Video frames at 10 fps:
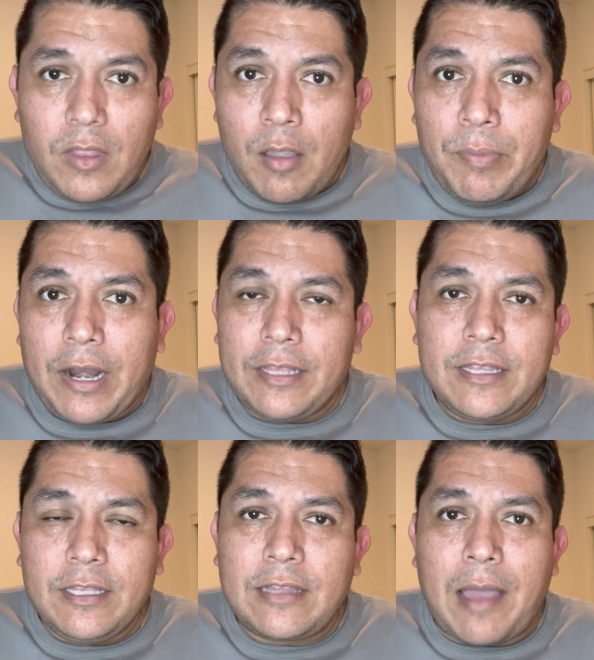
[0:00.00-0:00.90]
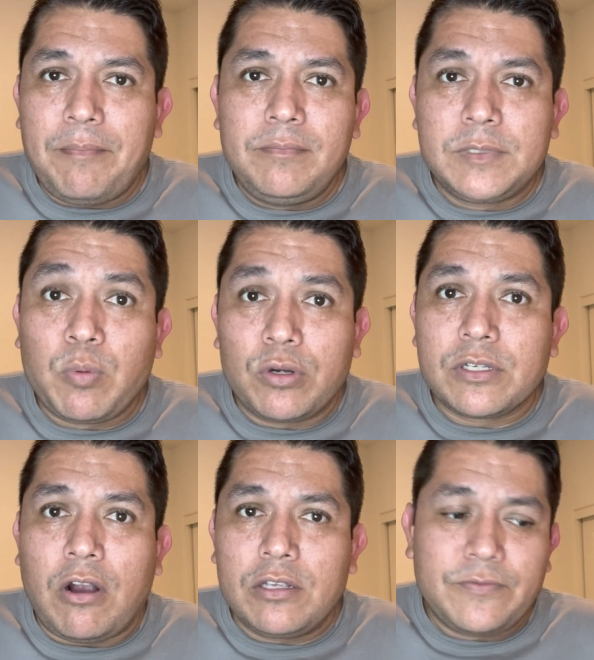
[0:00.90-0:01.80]
But I think that sports
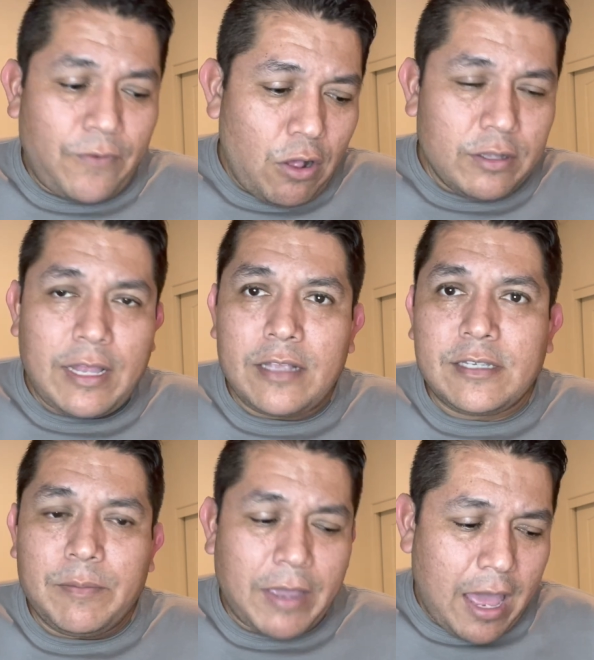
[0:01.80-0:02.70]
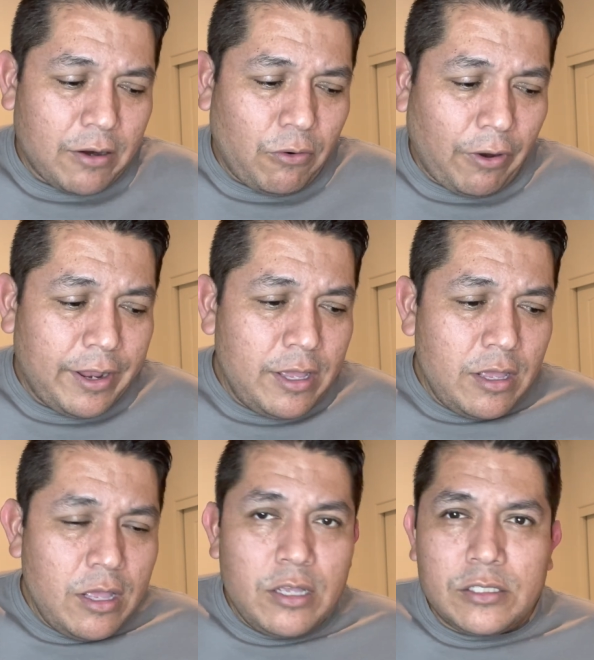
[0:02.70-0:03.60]
cards fall in that same category.
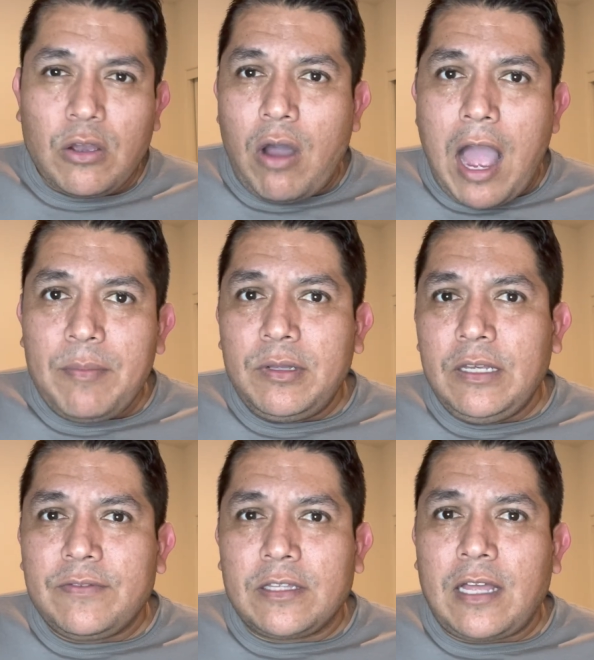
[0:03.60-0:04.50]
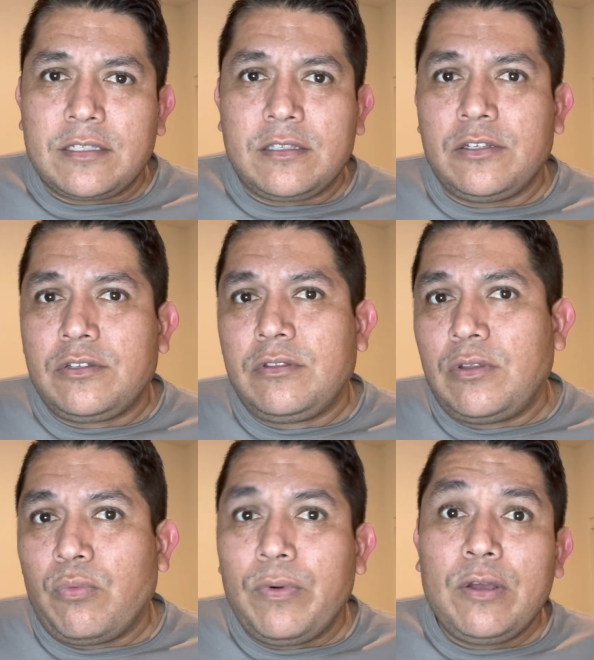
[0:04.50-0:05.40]
So I believe that that's
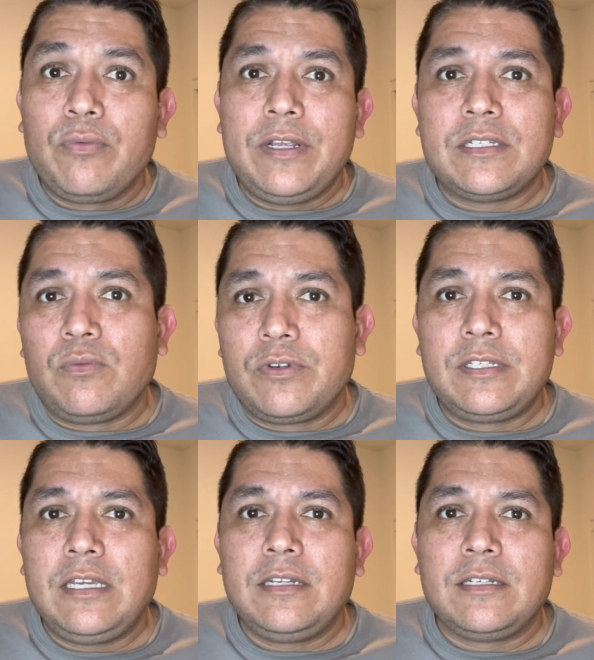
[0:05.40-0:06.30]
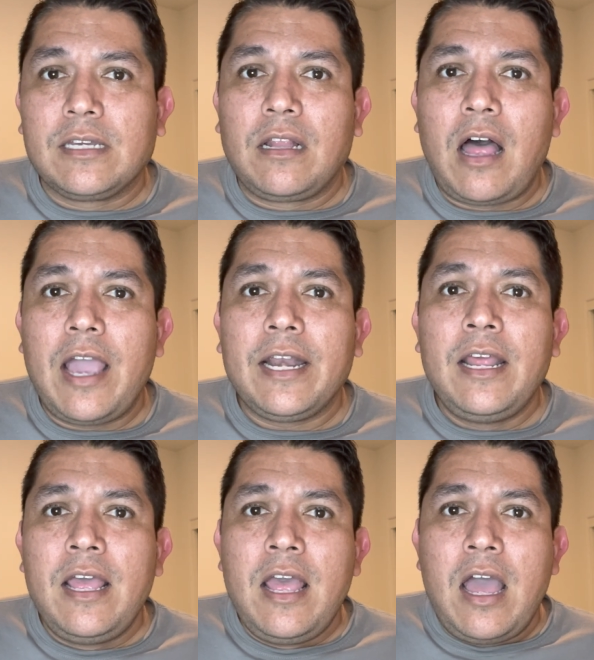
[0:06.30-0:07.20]
the real reason we're seeing a decline.
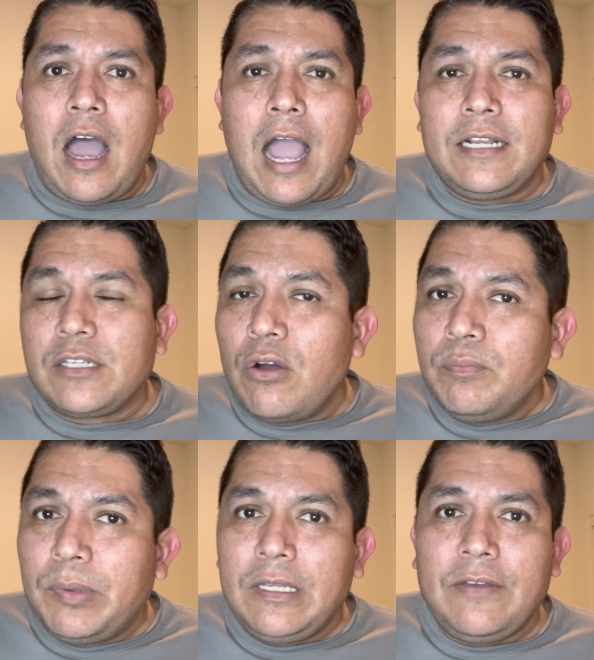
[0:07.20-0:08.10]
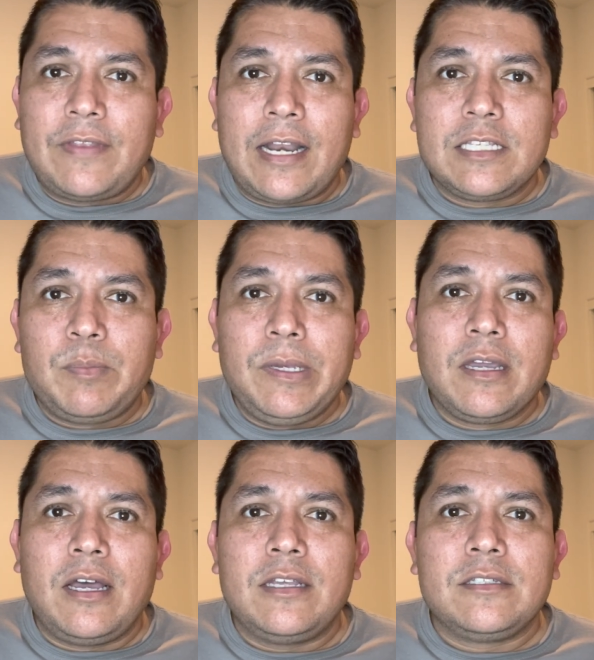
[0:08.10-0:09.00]
I don't believe that it's
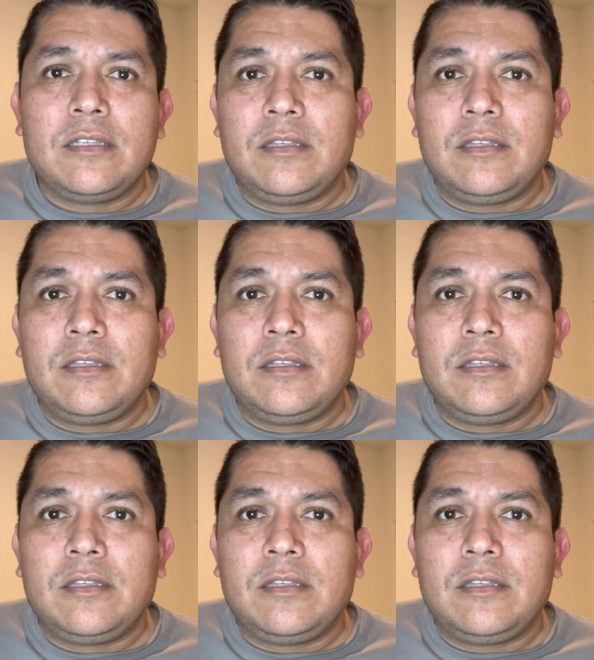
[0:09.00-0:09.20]
because